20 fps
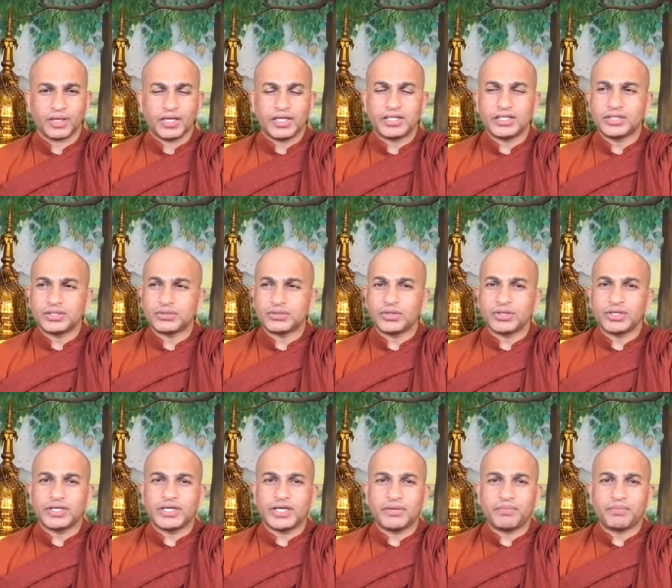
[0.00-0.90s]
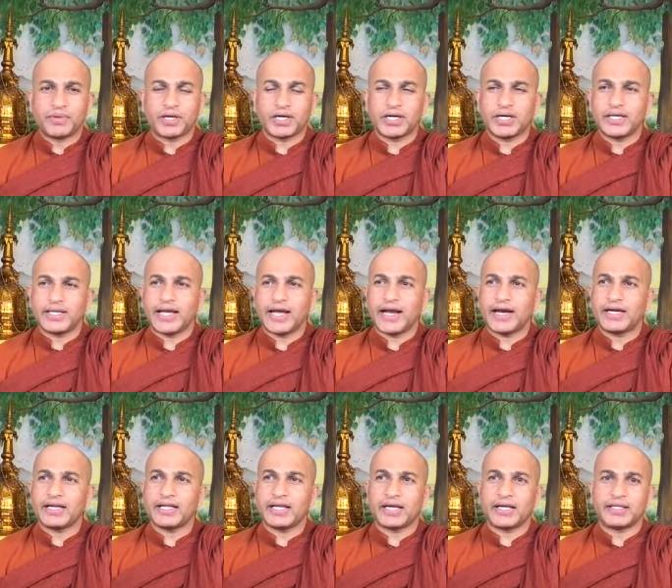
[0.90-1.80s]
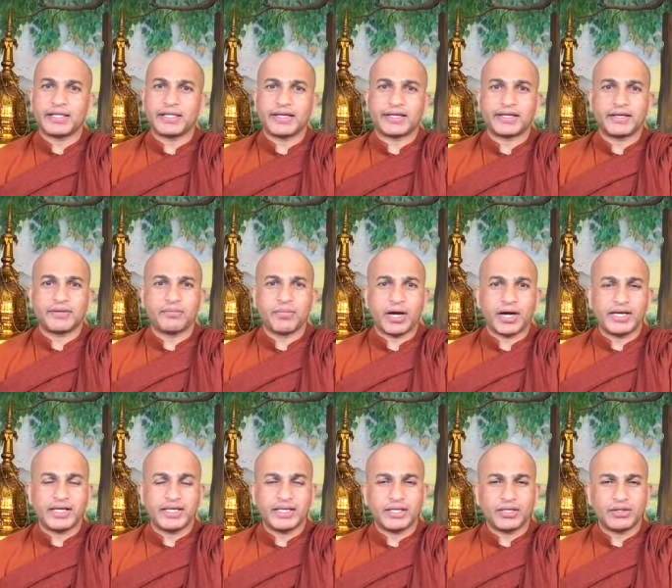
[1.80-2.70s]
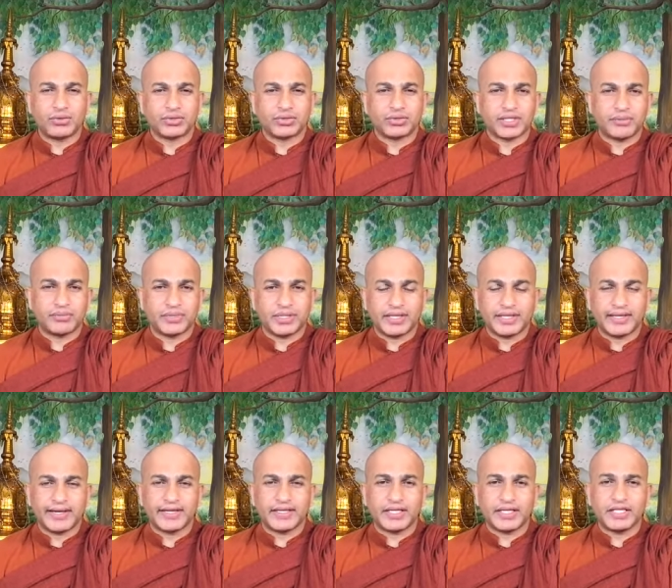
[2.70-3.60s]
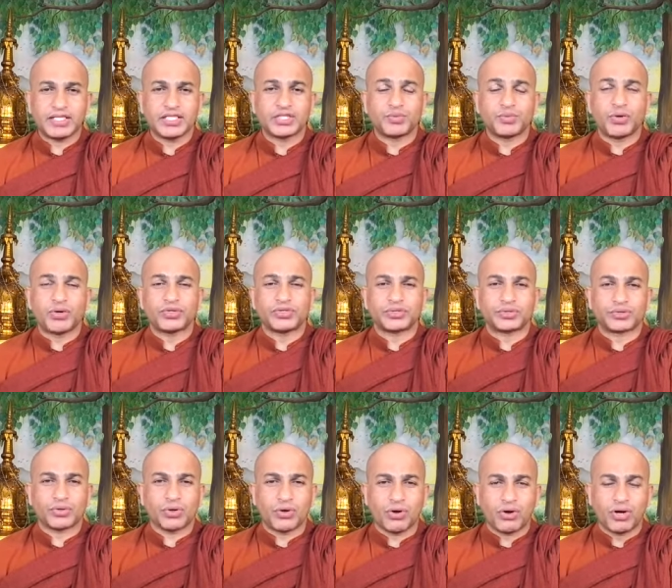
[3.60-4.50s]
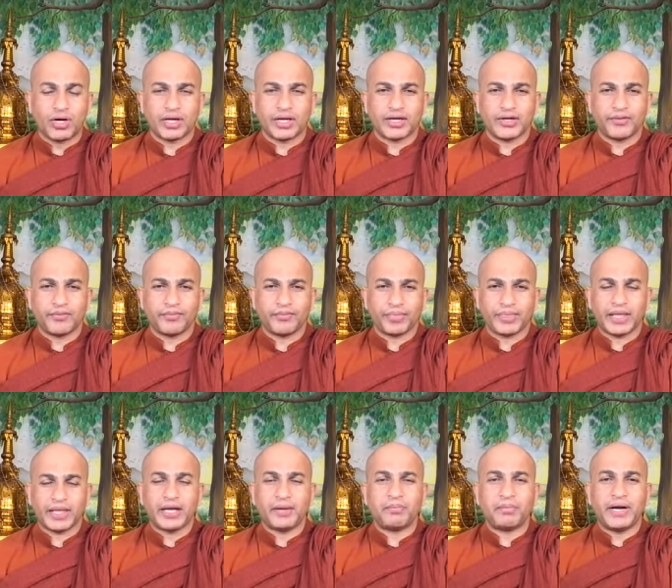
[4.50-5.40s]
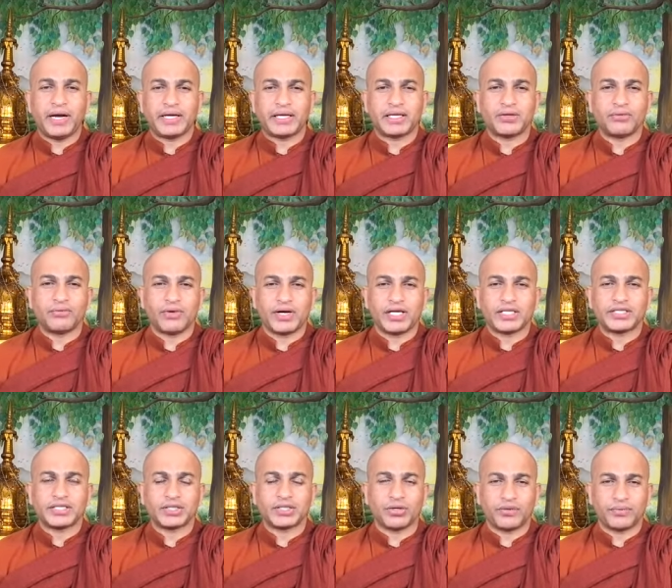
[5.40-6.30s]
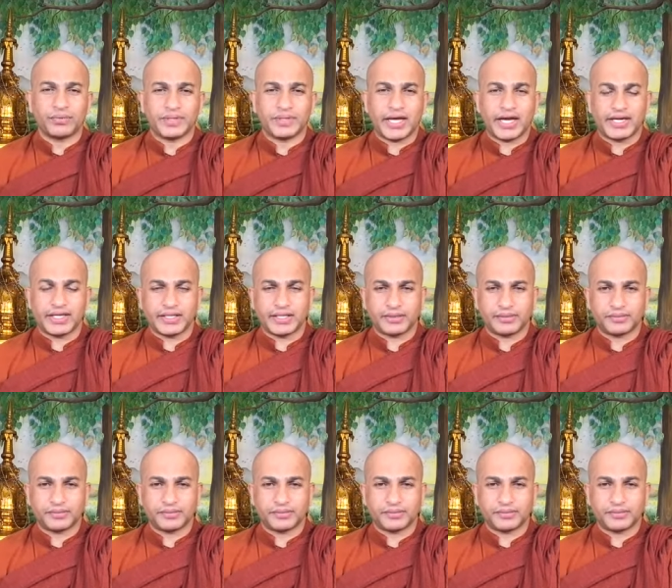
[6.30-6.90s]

It is not different than that the reminding or something like that. It is more stronger, a better version of that.